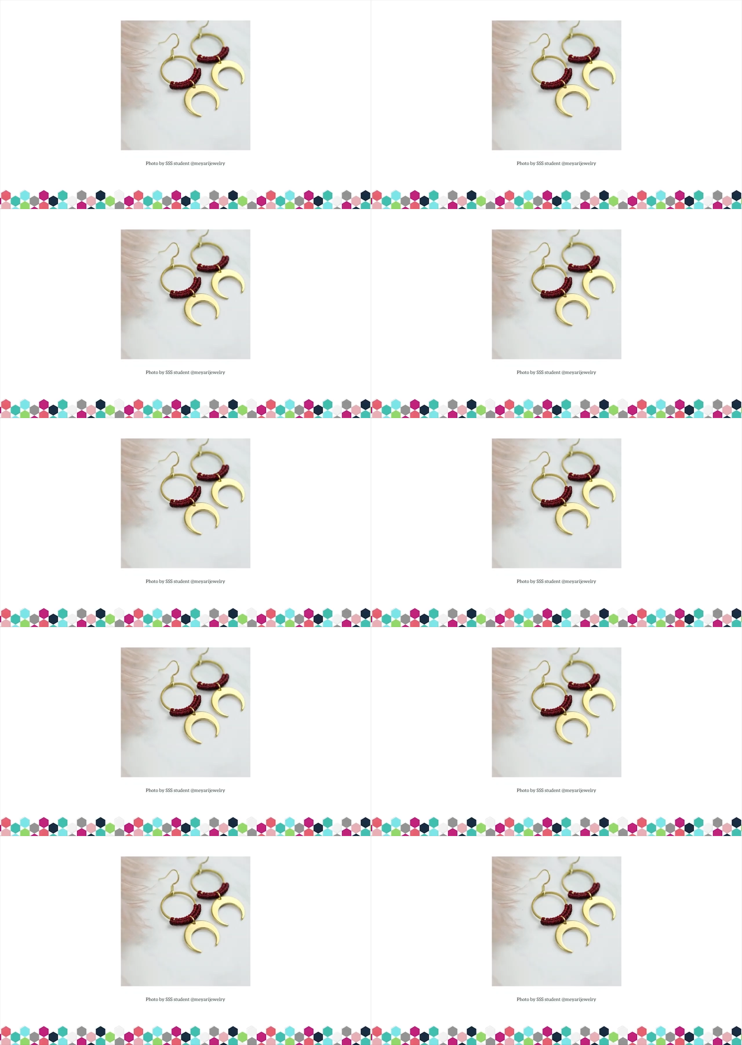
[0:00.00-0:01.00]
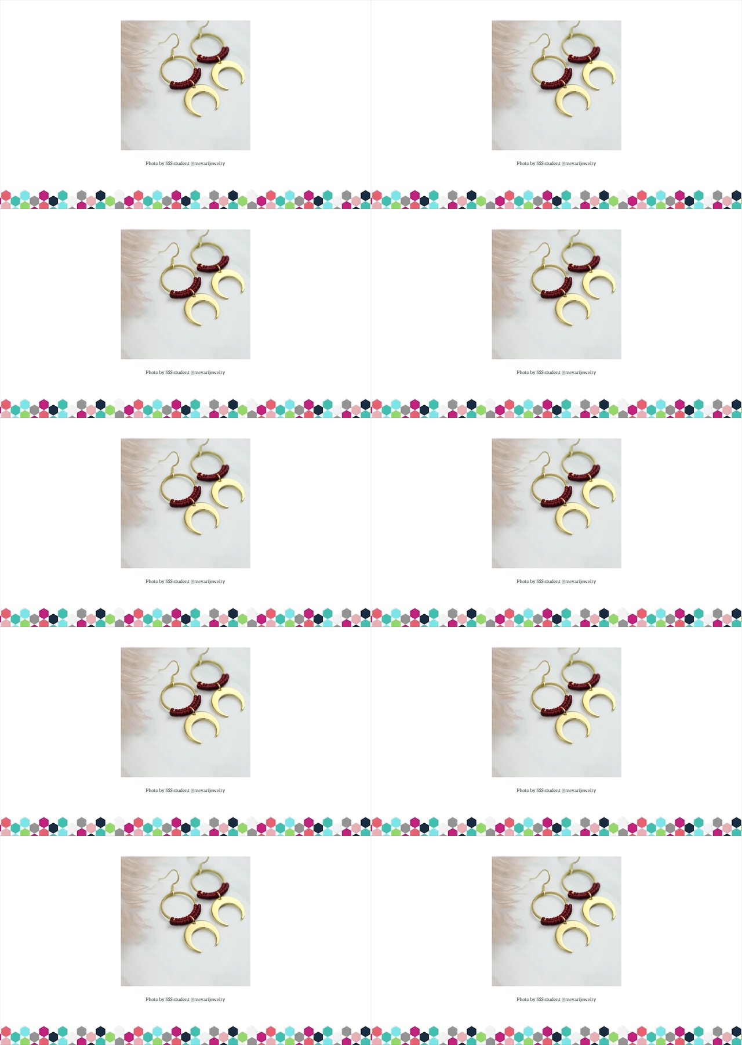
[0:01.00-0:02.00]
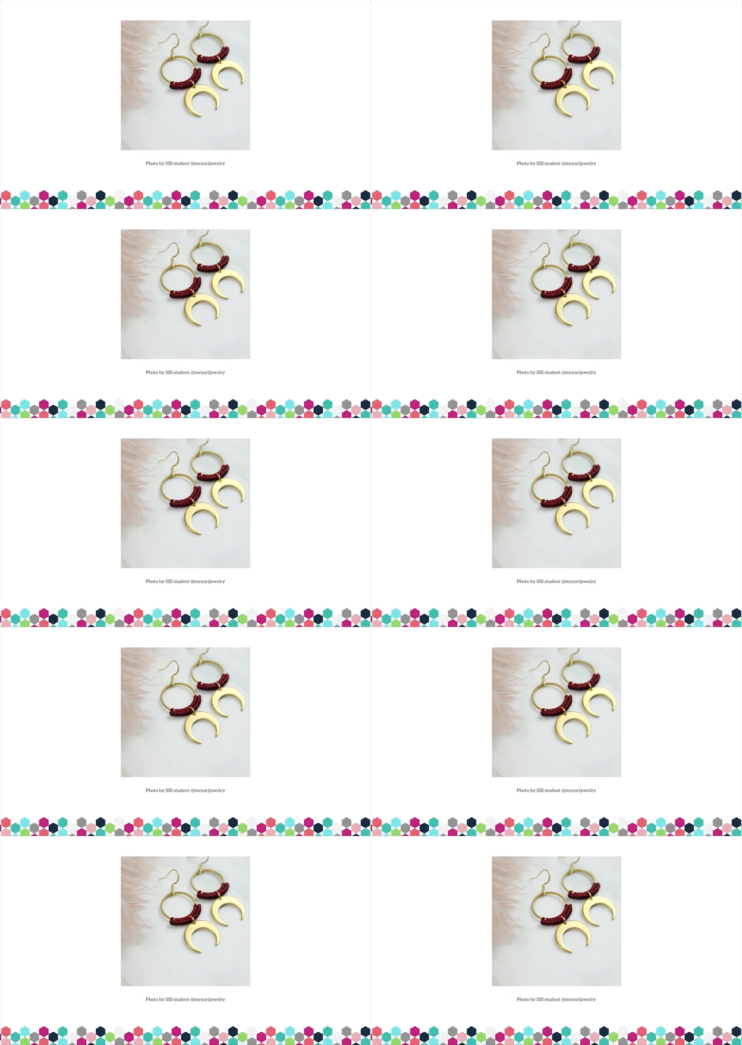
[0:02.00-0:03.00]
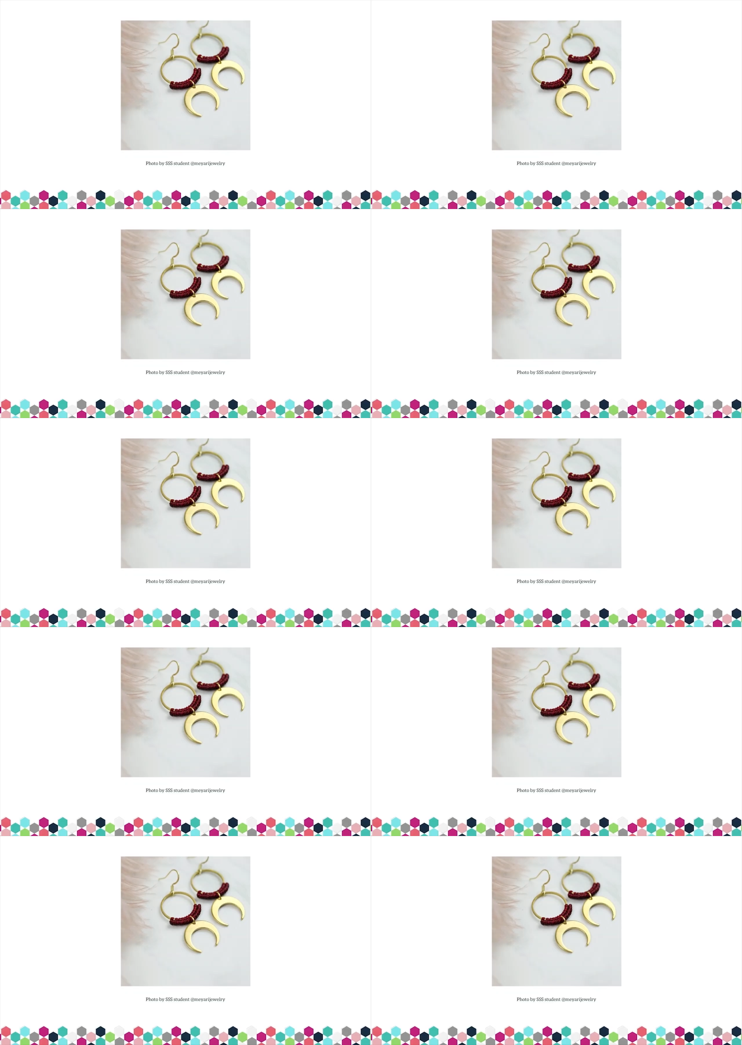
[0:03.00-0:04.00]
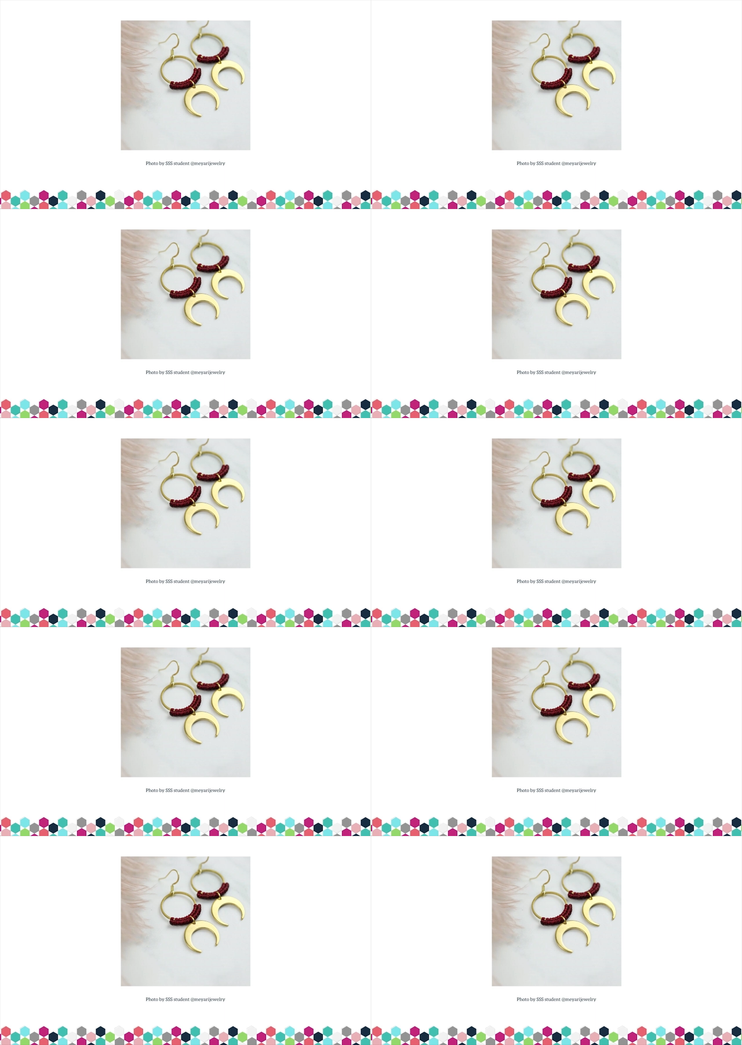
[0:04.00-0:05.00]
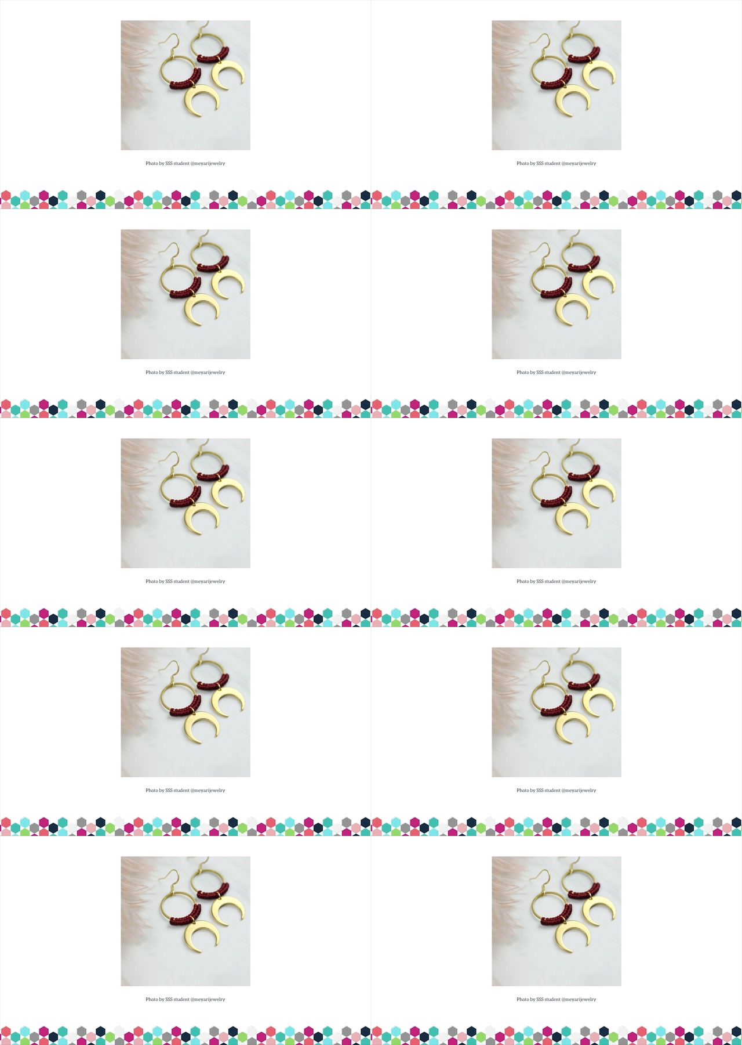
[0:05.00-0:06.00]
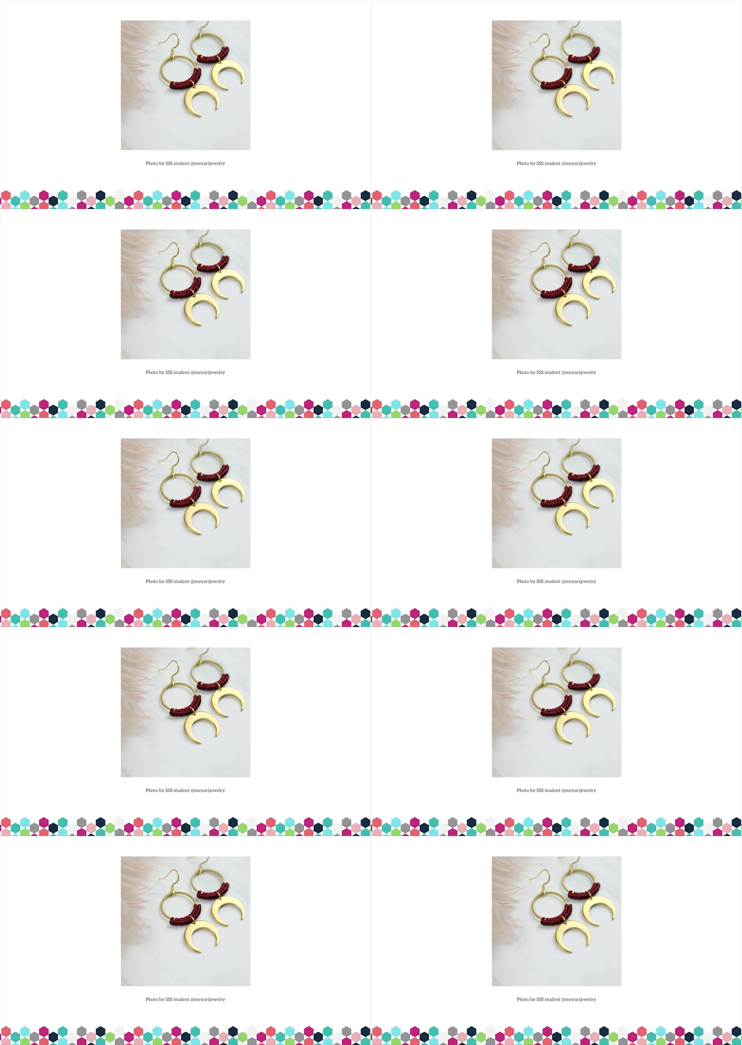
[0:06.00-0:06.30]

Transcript: No face is visible, so there are no lips to read.